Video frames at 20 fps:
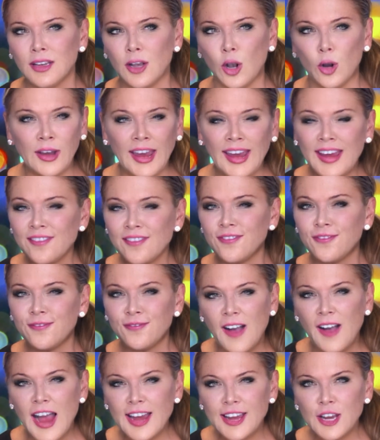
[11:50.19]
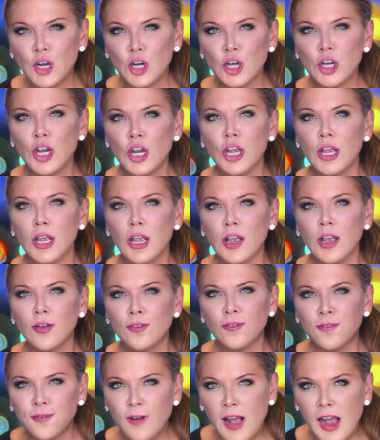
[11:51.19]
Okay, fire,
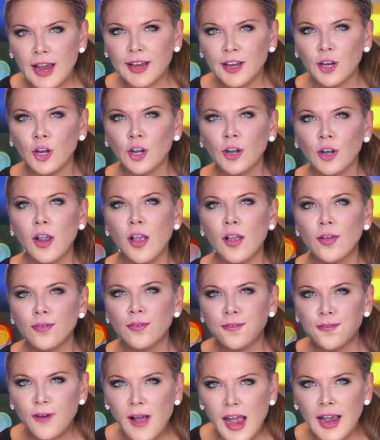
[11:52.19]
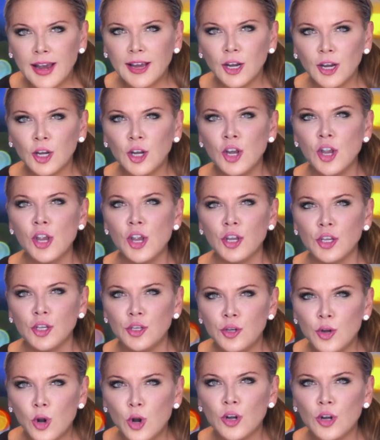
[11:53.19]
fire, fire
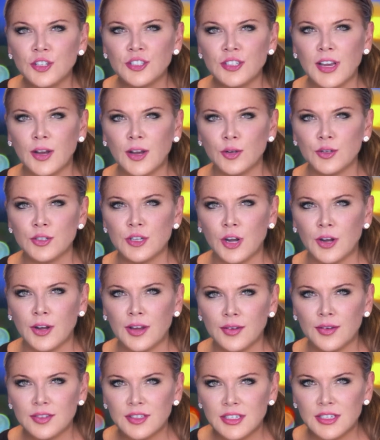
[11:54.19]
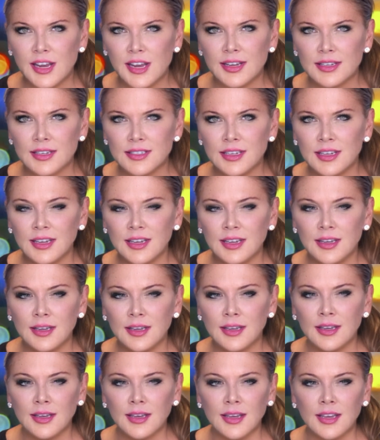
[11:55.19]
your Secretary of State
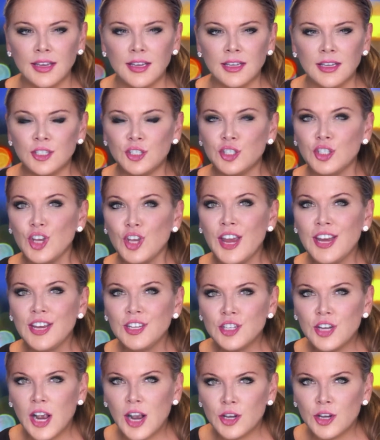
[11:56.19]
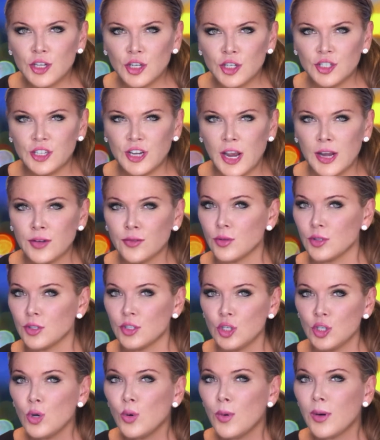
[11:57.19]
change out your generals,
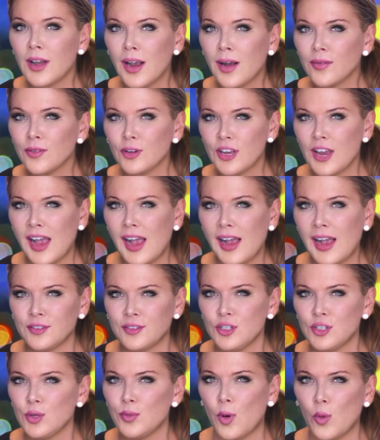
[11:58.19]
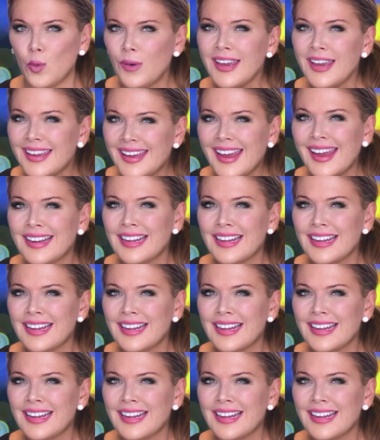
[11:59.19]
do whatever you have to do, but we can't